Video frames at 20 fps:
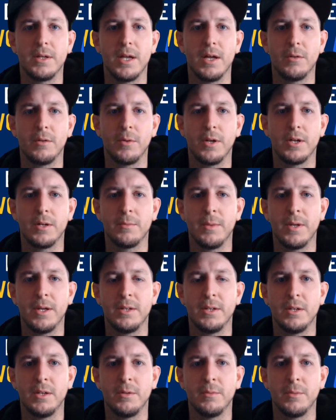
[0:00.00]
not
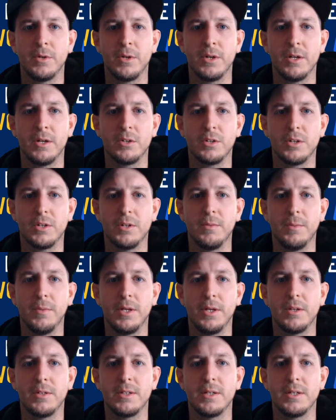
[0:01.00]
recommended in production
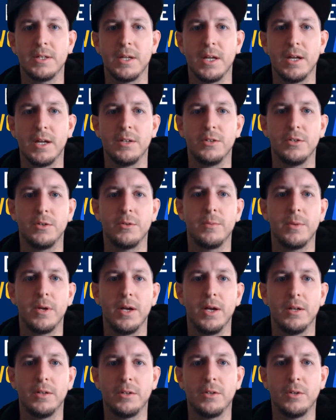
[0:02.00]
because it ties your
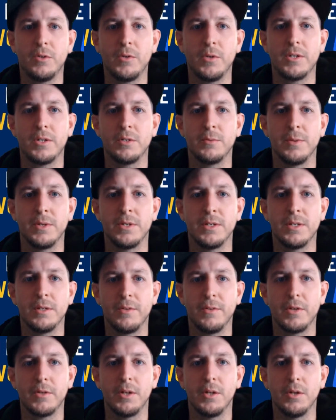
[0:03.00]
pod to a
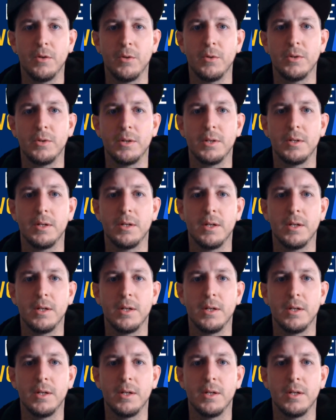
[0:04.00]
specific node.